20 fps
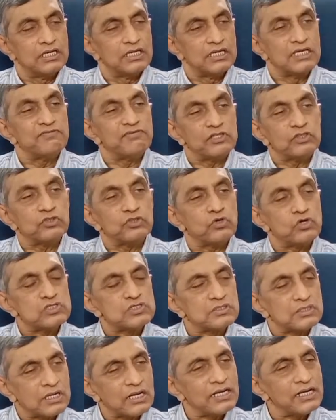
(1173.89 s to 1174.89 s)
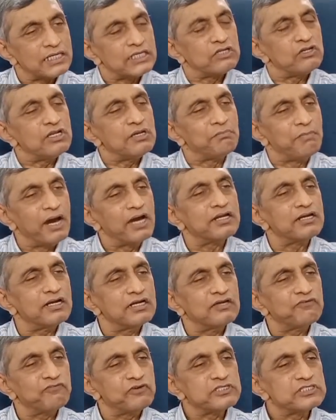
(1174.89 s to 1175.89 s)
Even those relatively minor
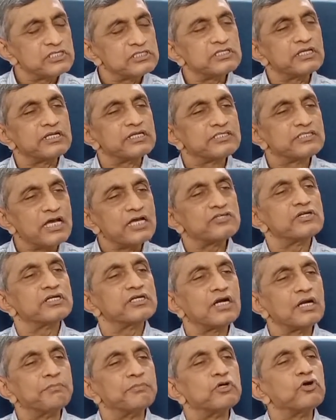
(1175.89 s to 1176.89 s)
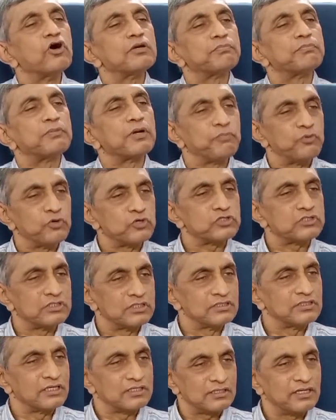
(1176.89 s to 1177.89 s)
differences are exaggerated beyond proportion in
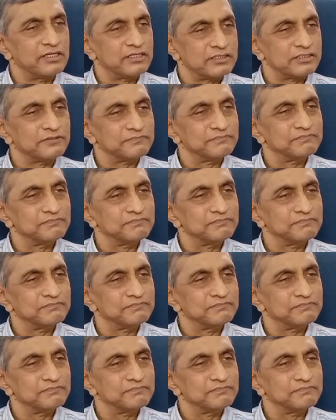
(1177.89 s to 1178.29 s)
that country.